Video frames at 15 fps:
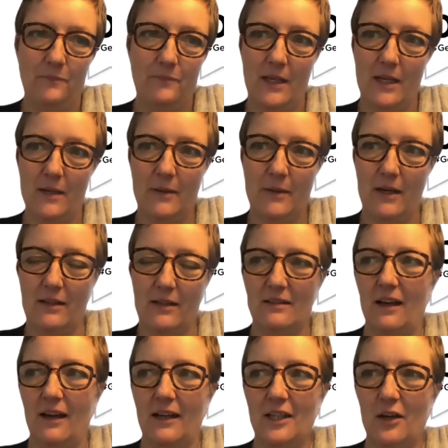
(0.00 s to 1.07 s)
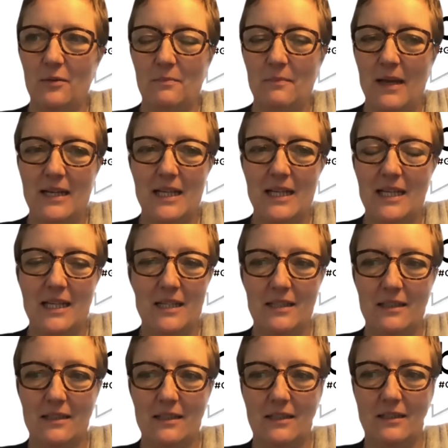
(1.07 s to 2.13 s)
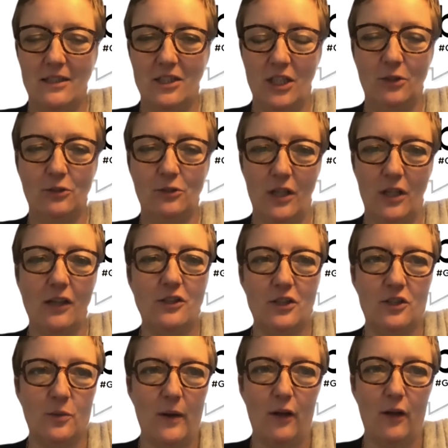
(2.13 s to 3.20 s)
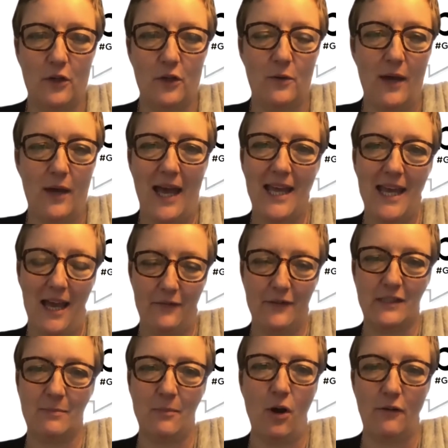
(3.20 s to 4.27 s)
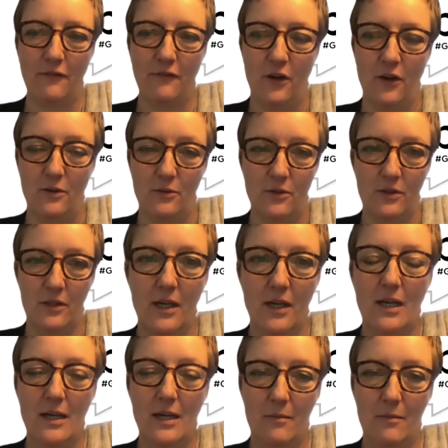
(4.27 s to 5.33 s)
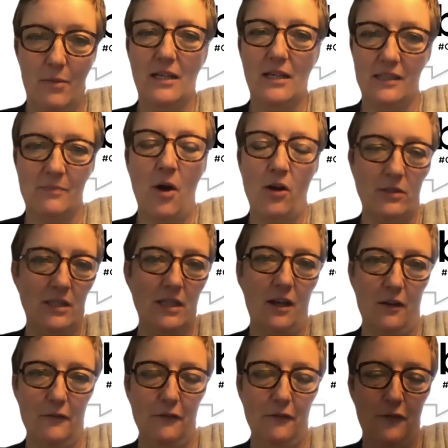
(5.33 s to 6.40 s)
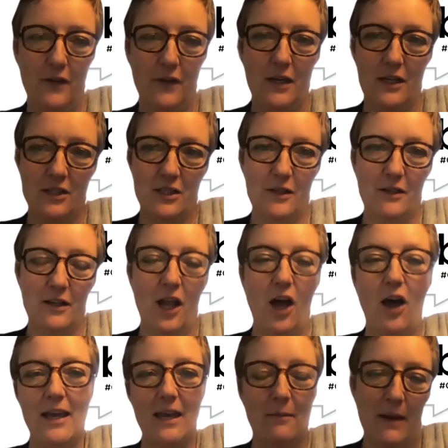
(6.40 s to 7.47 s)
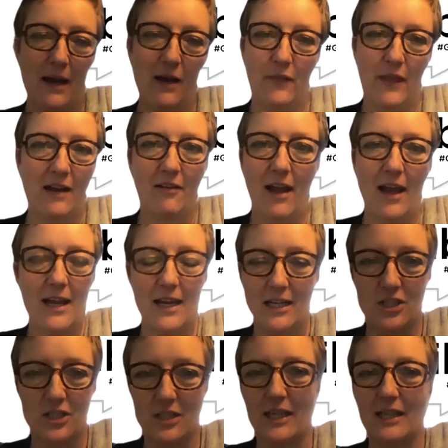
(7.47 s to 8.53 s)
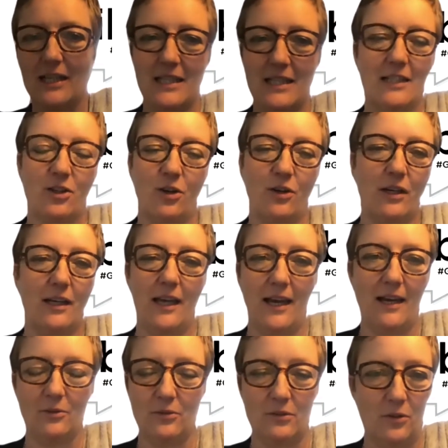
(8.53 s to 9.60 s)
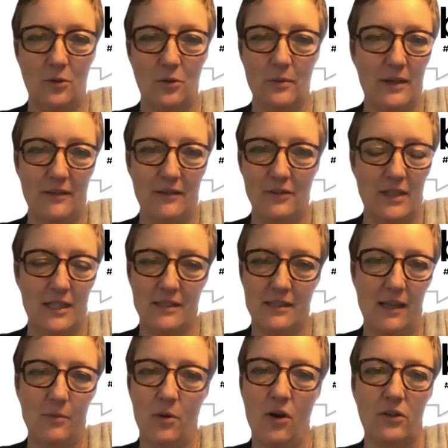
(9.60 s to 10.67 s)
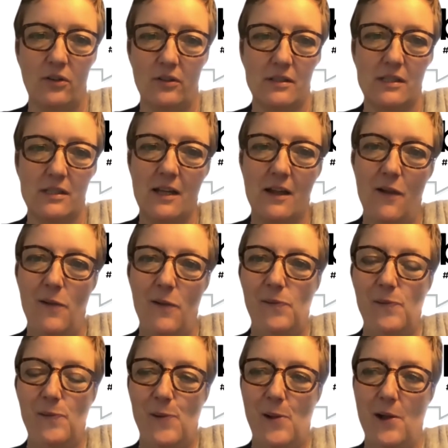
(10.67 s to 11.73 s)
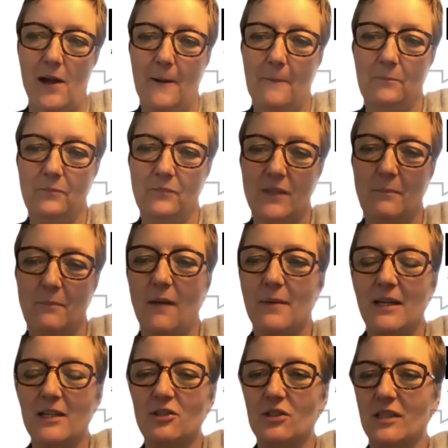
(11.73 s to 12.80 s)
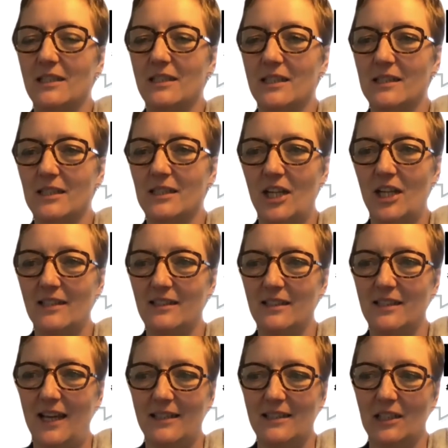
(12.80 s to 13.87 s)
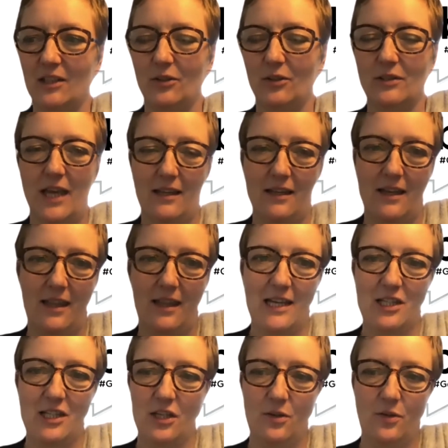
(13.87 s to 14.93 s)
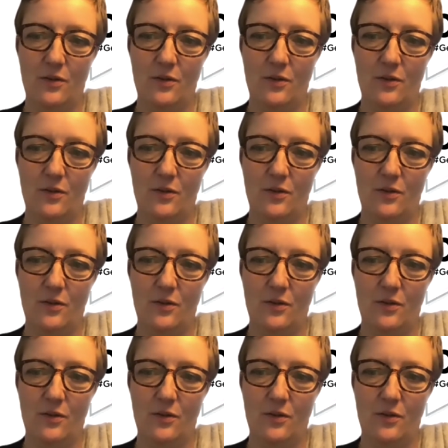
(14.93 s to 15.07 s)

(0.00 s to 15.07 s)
but I know many children under 12 who A, have a smartphone, B, are smart enough to lie about their age to get a TikTok account or whatever it is they want. It might be interesting to suggest a tactical tech that they do,